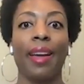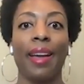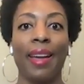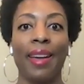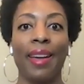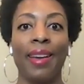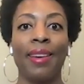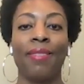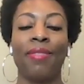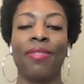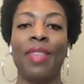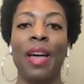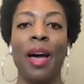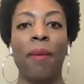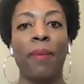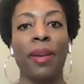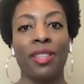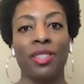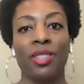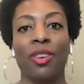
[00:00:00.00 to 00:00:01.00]
And that
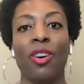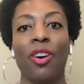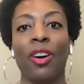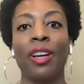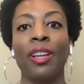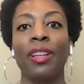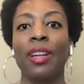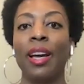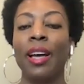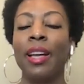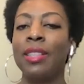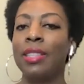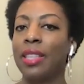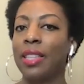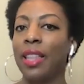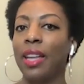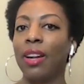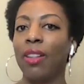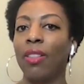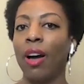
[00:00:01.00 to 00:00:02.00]
makes it hard. And I see
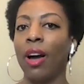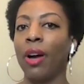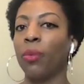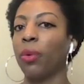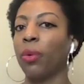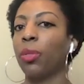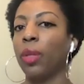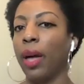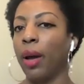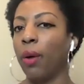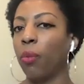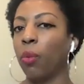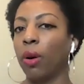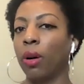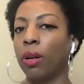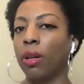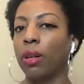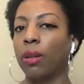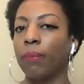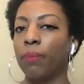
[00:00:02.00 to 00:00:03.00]
that a lot with at
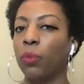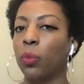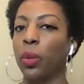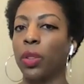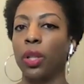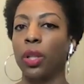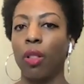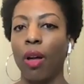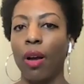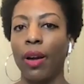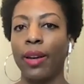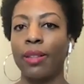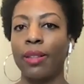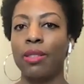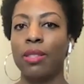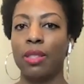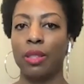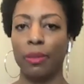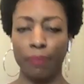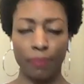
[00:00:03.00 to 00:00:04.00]
work with
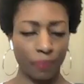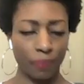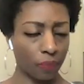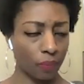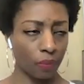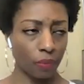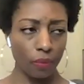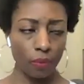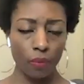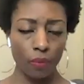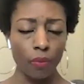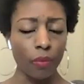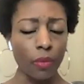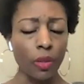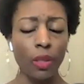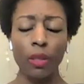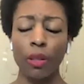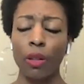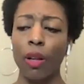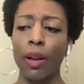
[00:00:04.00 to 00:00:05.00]
clients.
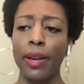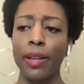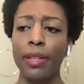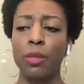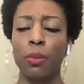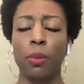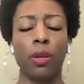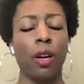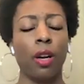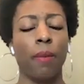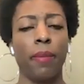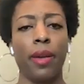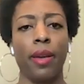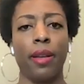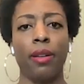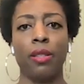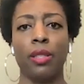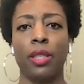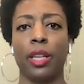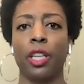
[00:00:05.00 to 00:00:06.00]
Clients will come in
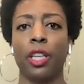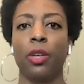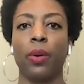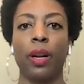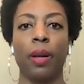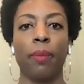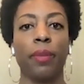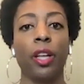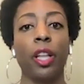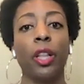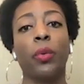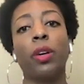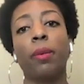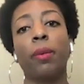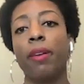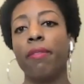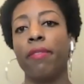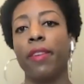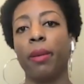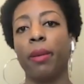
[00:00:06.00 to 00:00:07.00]
and it's like, you know what, I'm the only one in
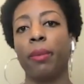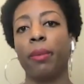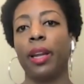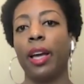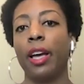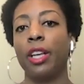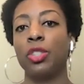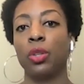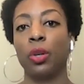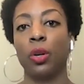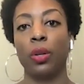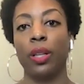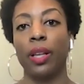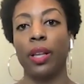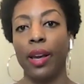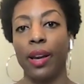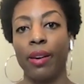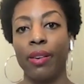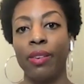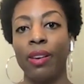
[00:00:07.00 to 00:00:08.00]
my family that has curly
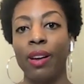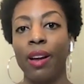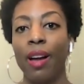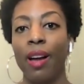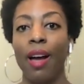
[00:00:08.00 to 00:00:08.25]
hair.